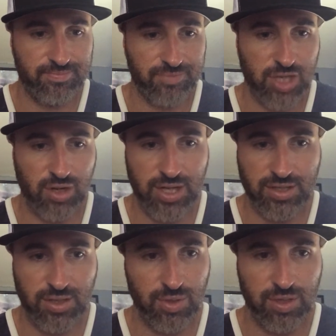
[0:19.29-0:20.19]
You know, and that's
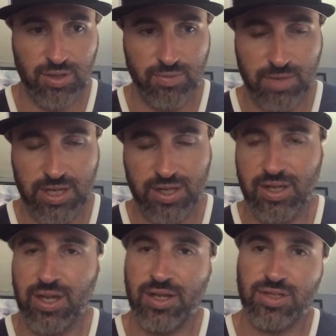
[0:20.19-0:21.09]
how we learn, making
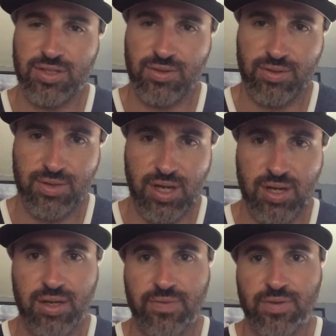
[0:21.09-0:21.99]
connections,
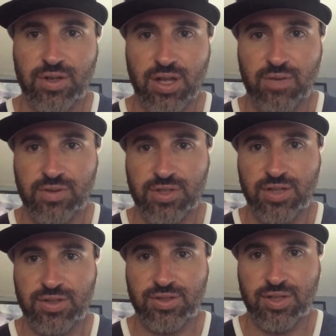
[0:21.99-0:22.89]
tying different
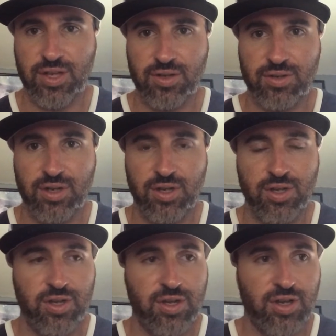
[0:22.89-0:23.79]
conversations together.
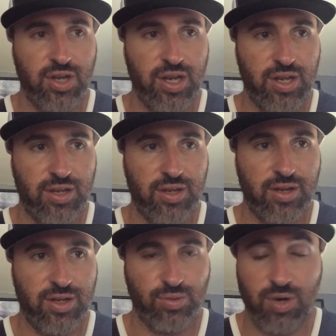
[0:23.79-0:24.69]
And
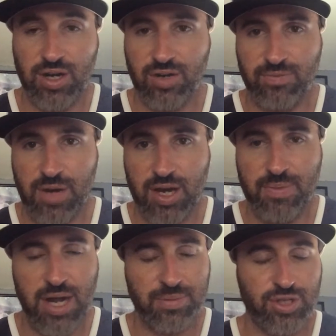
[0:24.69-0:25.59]
that's why I love
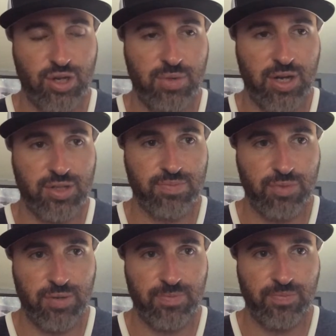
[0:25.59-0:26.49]
mind maps so much.
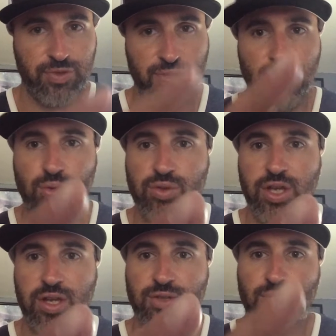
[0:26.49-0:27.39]
But two
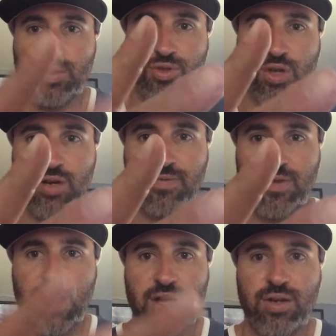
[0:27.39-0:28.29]
things when you're trying to
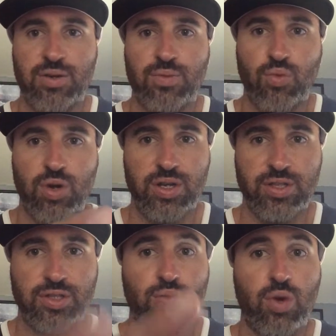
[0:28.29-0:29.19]
find what it
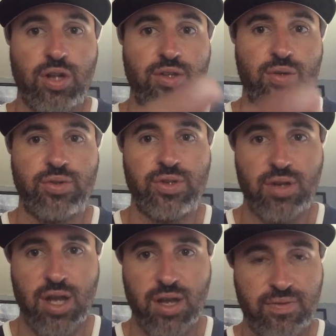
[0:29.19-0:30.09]
is you want to do with your
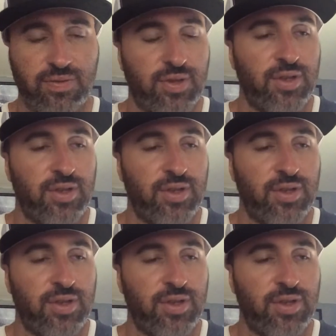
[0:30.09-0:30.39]
life.